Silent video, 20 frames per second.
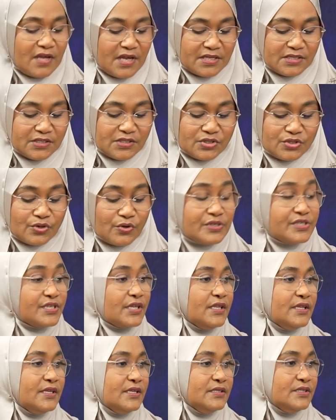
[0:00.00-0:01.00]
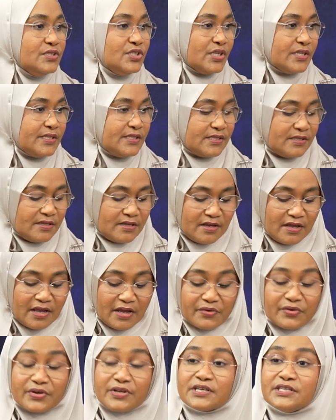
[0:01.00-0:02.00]
and socially just
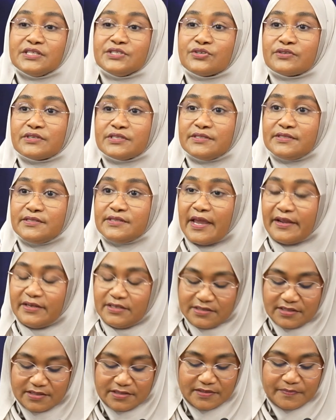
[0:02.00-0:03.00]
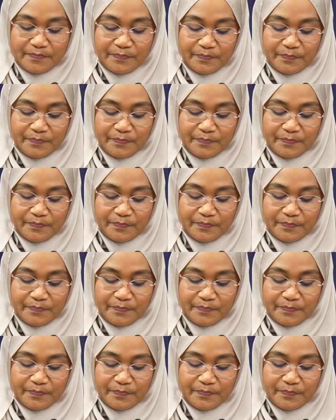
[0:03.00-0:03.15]
agricultural sector.